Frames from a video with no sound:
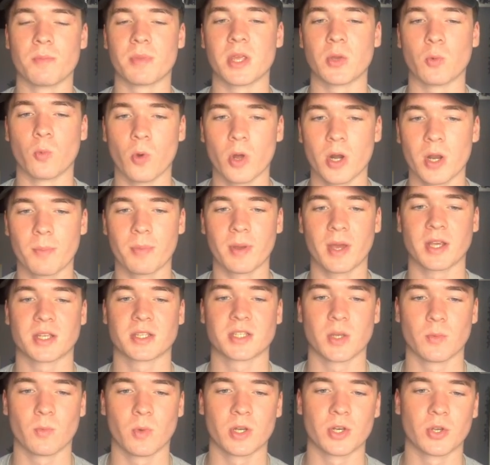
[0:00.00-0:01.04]
but you want to pick
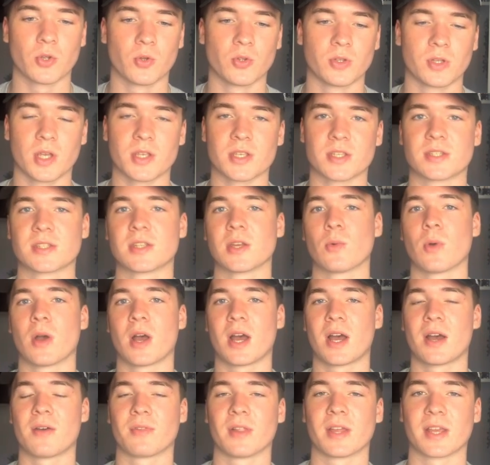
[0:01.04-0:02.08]
someone who does still
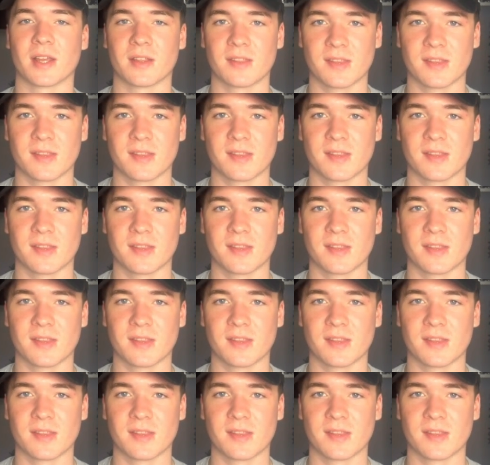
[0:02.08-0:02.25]
have like